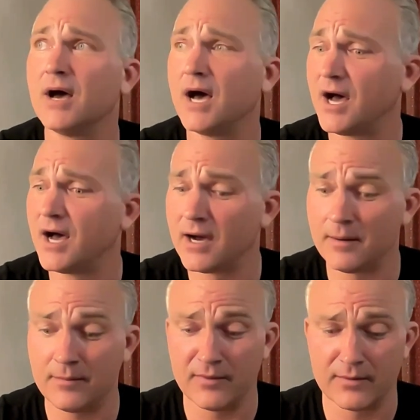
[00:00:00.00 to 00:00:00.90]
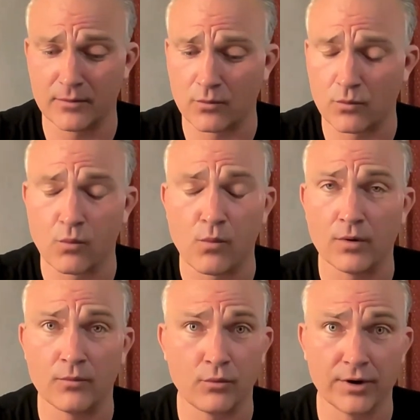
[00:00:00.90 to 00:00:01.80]
Uh,
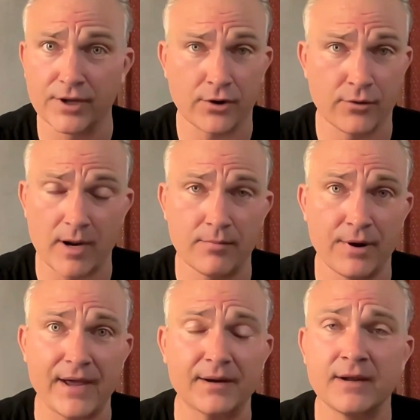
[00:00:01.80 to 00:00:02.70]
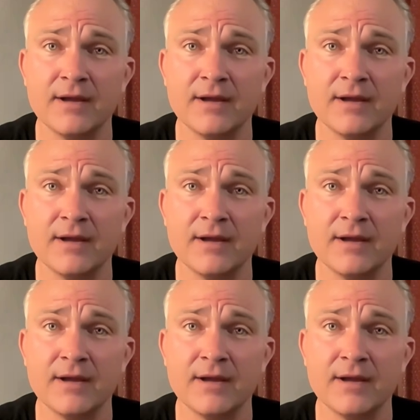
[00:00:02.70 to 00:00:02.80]
really a great band.